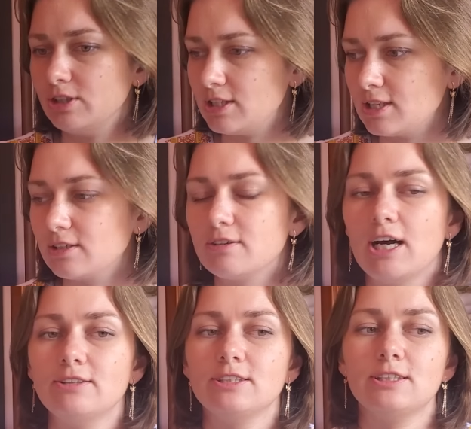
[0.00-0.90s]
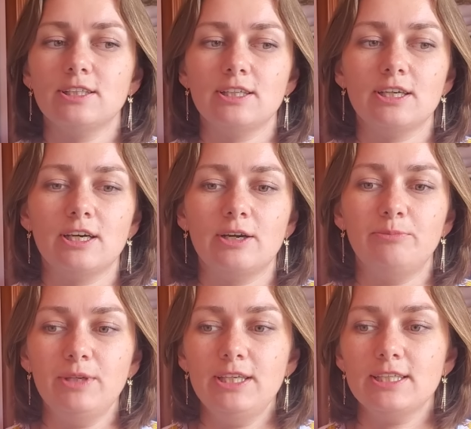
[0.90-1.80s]
in sacral
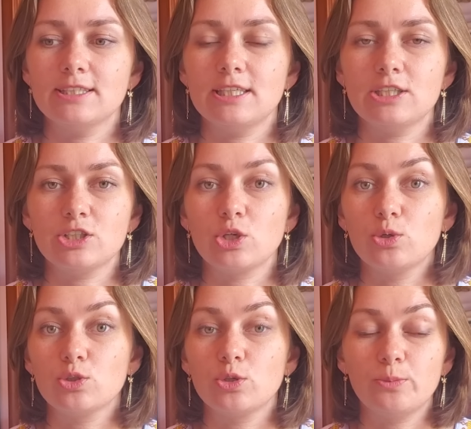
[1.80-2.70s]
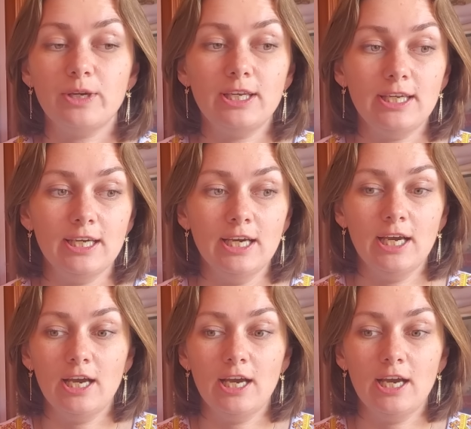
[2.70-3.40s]
meaning, there's so many